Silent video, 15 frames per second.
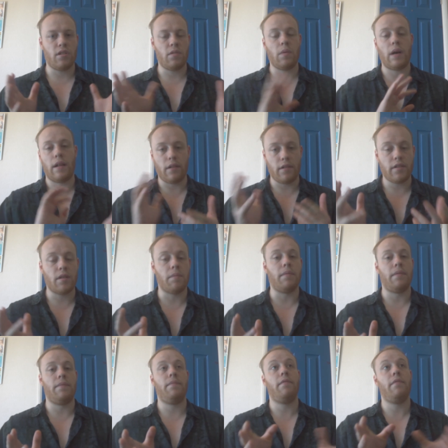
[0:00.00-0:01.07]
well,
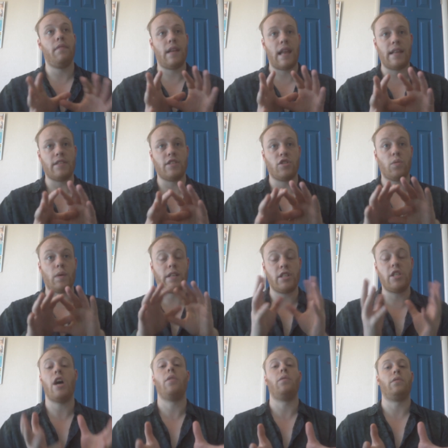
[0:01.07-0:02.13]
some lenses
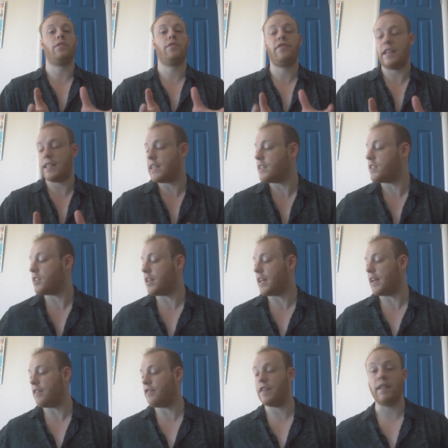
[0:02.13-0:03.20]
which don't fit into
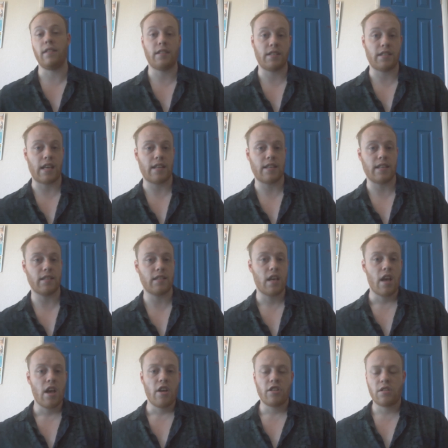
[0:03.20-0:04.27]
the filter settings.
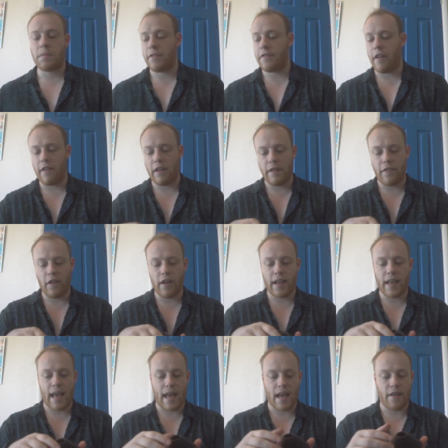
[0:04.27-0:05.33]
So be very, very
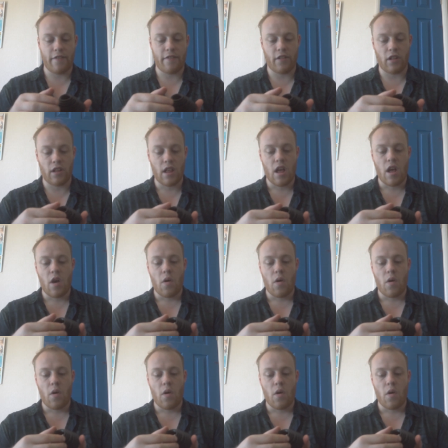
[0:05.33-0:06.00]
careful